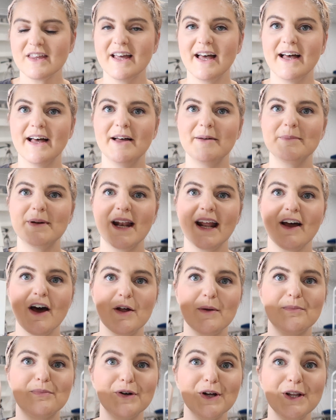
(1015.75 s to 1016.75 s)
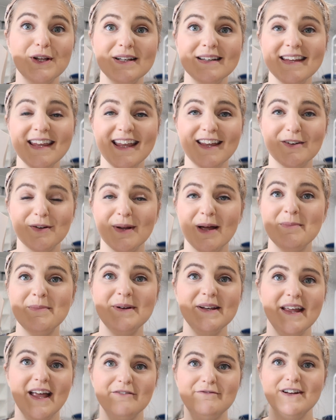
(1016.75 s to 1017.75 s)
But I got a Brooklyn Candle
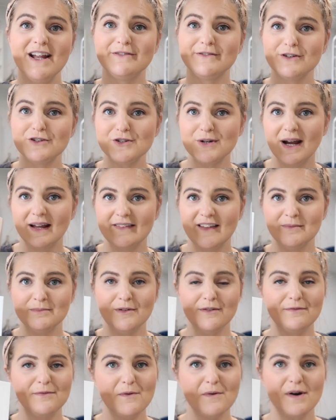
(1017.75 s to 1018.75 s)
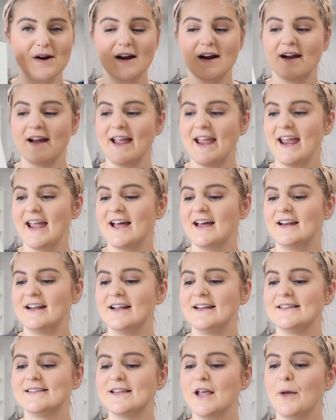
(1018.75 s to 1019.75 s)
Company. I've never tried them before, and
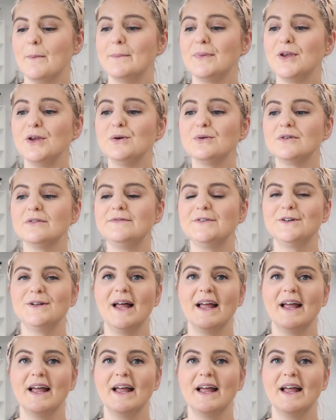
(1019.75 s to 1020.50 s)
it's beautiful.